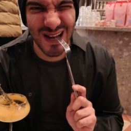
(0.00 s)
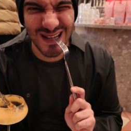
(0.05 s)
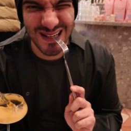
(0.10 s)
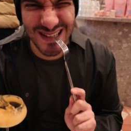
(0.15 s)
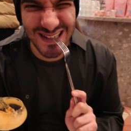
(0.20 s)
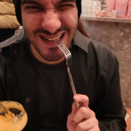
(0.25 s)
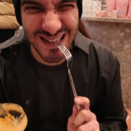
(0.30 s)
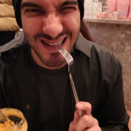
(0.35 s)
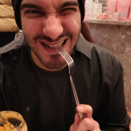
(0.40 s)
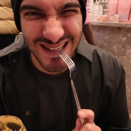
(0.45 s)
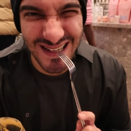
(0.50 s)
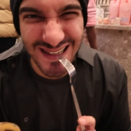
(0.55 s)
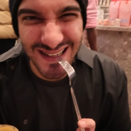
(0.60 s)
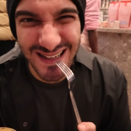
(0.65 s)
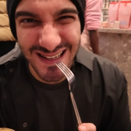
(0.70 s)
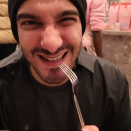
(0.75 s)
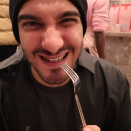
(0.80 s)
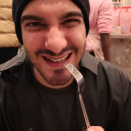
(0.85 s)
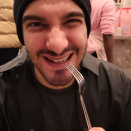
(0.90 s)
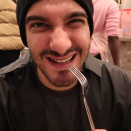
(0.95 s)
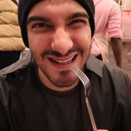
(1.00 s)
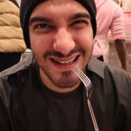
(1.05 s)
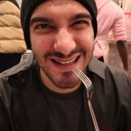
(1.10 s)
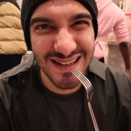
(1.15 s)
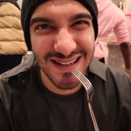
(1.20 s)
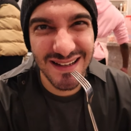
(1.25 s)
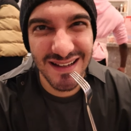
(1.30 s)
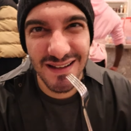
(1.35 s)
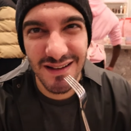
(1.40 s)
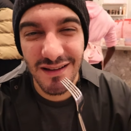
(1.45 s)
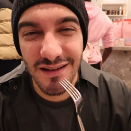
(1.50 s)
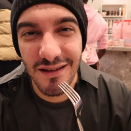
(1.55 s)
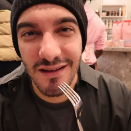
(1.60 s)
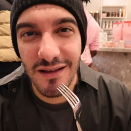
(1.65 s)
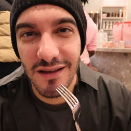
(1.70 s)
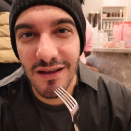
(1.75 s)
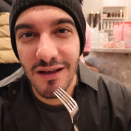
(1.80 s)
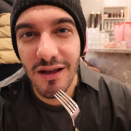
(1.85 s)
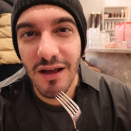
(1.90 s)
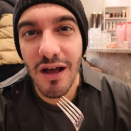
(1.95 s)
What are you supposed to say?
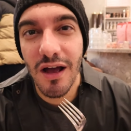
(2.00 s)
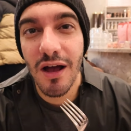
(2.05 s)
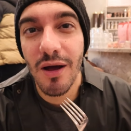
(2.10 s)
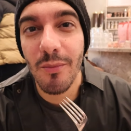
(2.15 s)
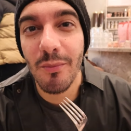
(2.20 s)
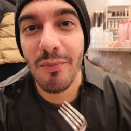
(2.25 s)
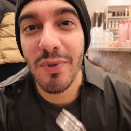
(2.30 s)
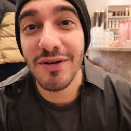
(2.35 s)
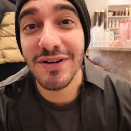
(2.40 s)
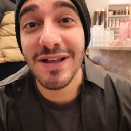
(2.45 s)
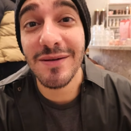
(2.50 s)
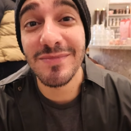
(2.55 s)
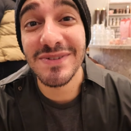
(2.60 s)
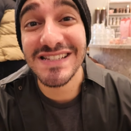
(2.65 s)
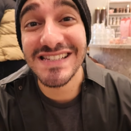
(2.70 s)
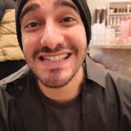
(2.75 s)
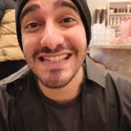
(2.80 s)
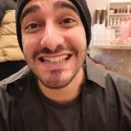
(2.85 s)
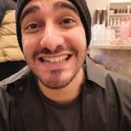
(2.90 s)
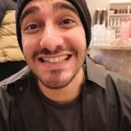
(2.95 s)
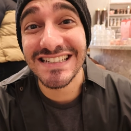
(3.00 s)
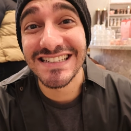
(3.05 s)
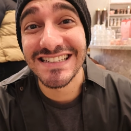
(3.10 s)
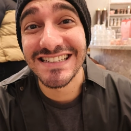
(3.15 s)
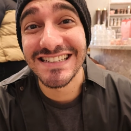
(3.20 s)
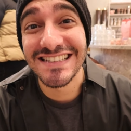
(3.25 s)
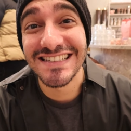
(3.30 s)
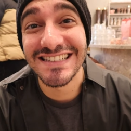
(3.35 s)
Bon appetit.